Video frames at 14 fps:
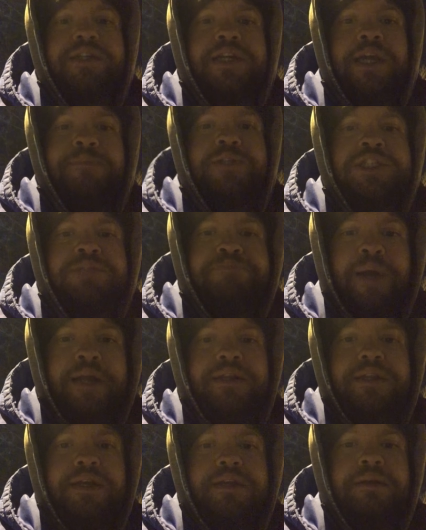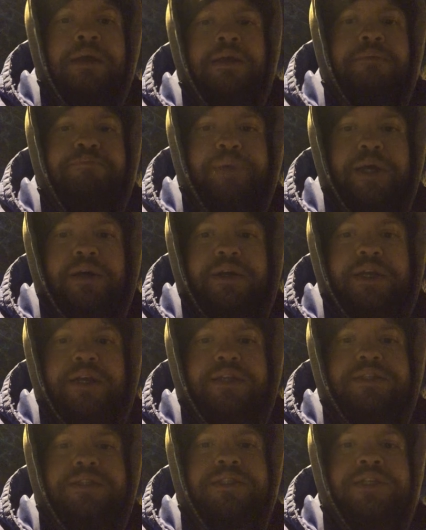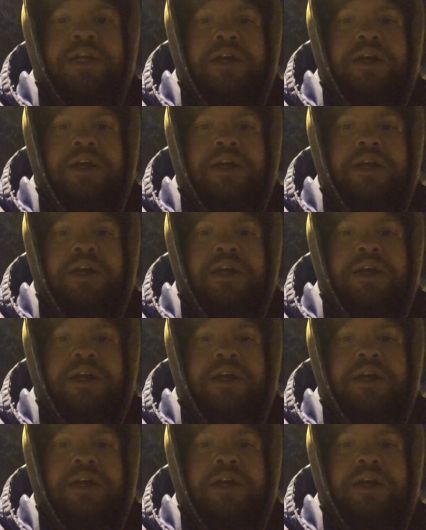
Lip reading: to keep spending billions